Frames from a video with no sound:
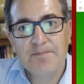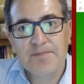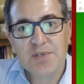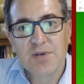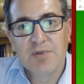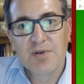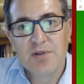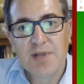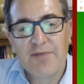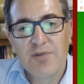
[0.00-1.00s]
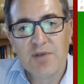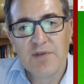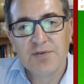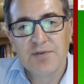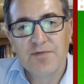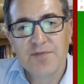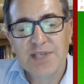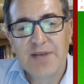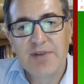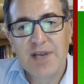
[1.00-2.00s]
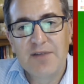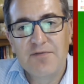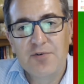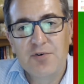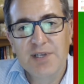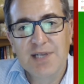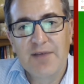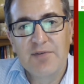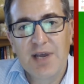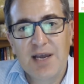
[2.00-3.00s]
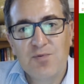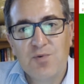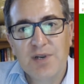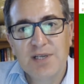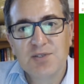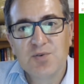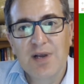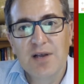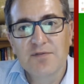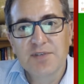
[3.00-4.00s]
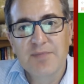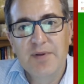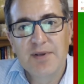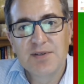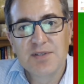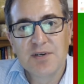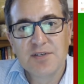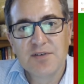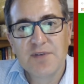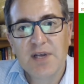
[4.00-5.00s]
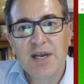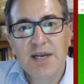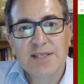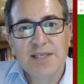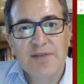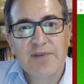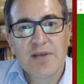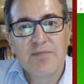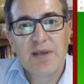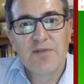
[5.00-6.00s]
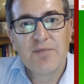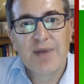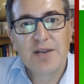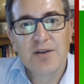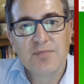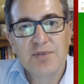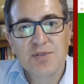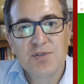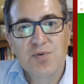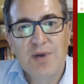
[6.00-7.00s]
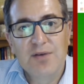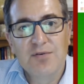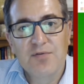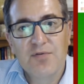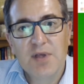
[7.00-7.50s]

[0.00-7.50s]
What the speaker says: So I'm going to have a look at this one. 7 add 4 is 11. Add 1 is 12. So maybe I'll start off seeing if I can make them add up to 12.